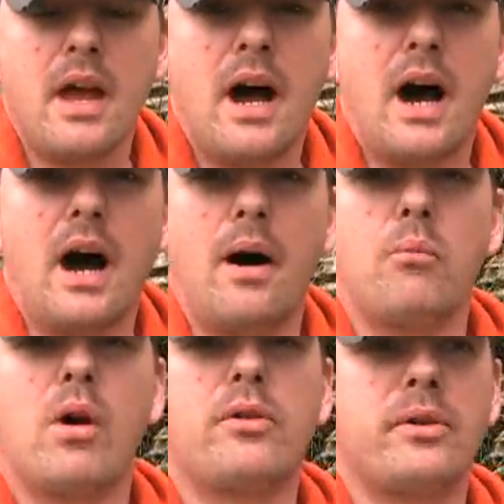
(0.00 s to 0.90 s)
Um,
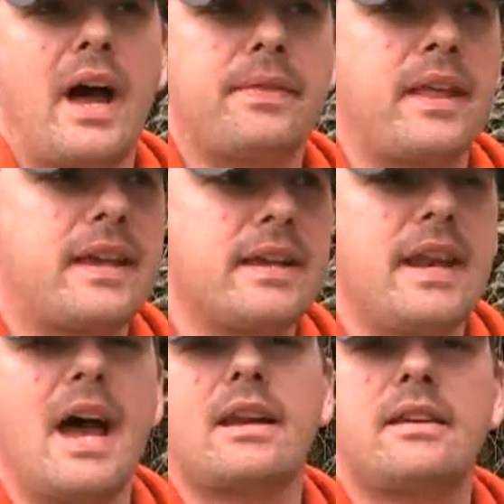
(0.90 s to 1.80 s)
whether or not they
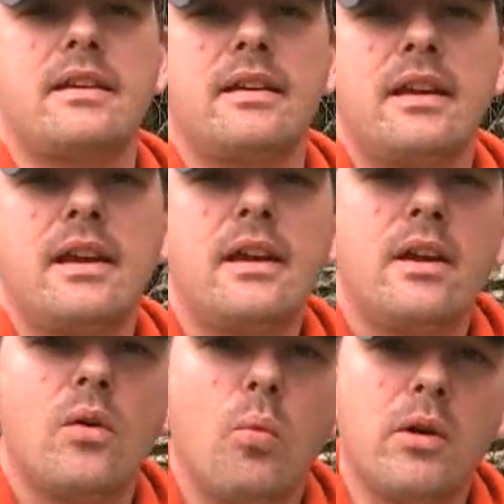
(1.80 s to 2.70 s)
connect
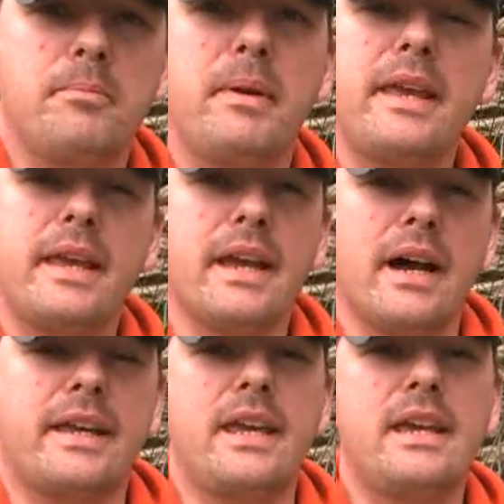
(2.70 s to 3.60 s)
would be
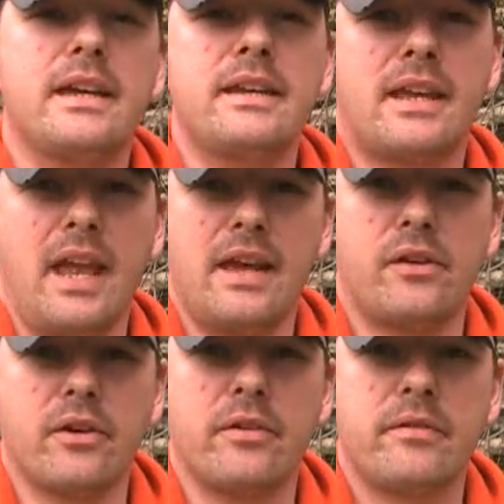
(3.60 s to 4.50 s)
a key
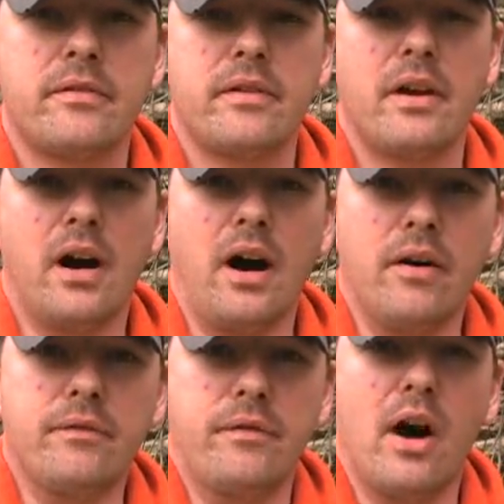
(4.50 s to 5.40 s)
indicator
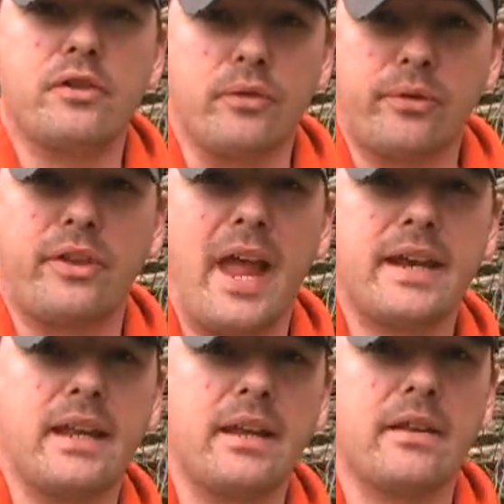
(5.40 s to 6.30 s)
of
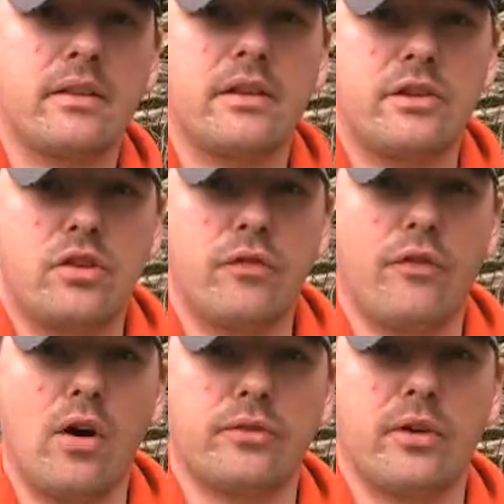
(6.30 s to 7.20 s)
understanding the two
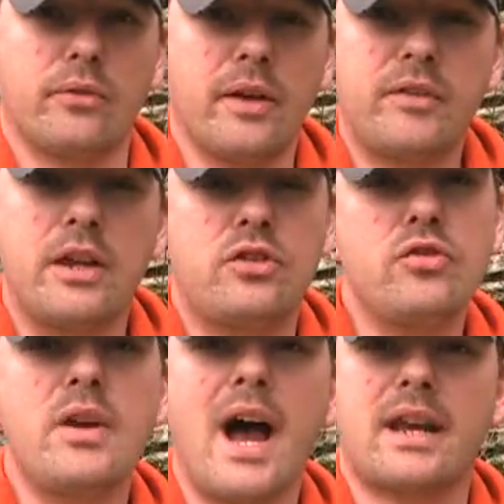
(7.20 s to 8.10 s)
fault zones. If they
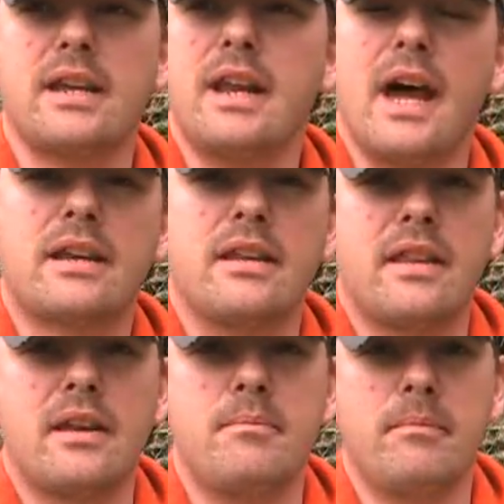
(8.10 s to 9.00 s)
do not connect,
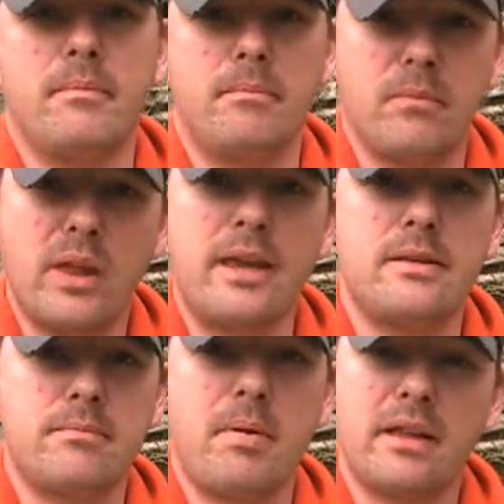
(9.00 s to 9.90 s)
then a late
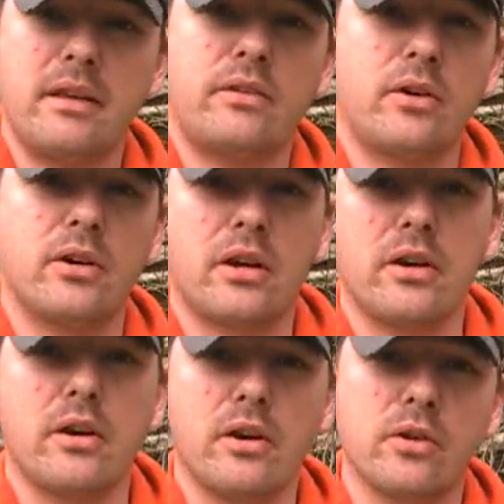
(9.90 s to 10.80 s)
Paleozoic,
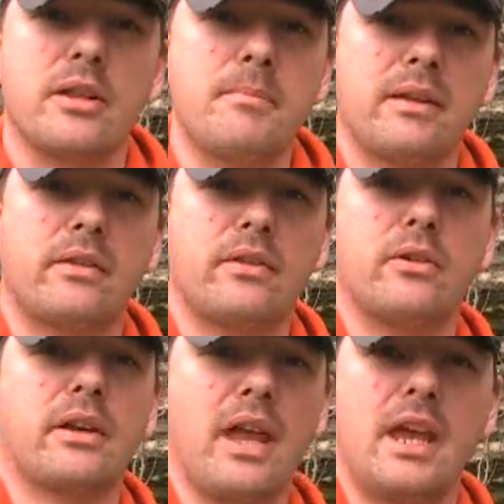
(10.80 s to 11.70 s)
early
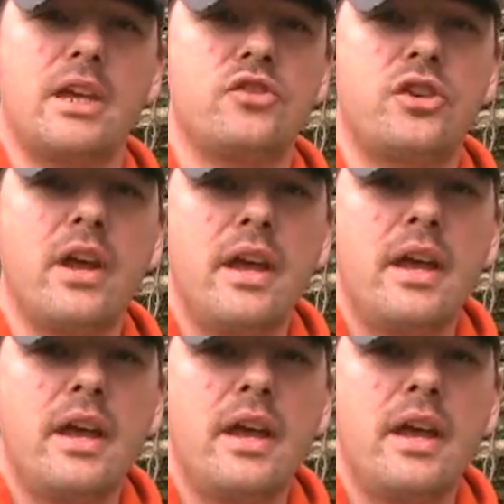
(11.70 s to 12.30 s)
Mesozoic age